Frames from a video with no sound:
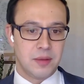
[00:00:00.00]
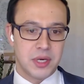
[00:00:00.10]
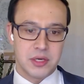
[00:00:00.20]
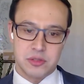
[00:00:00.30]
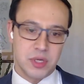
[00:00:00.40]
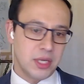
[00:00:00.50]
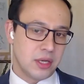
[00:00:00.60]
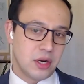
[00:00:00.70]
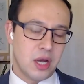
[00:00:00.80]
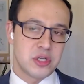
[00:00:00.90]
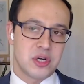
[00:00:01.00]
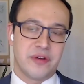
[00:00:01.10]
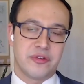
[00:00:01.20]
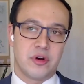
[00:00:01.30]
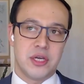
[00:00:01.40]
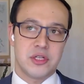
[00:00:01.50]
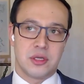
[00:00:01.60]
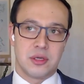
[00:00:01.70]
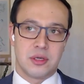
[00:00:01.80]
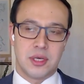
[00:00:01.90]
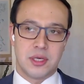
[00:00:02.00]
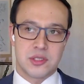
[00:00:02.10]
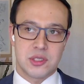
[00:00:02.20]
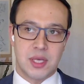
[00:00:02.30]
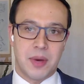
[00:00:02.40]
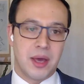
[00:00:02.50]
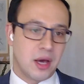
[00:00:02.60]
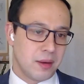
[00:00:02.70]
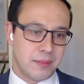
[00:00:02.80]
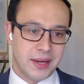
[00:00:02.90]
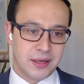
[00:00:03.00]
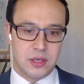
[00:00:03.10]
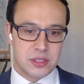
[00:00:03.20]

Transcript: Because really a knowledge graph creation is semi-automatic.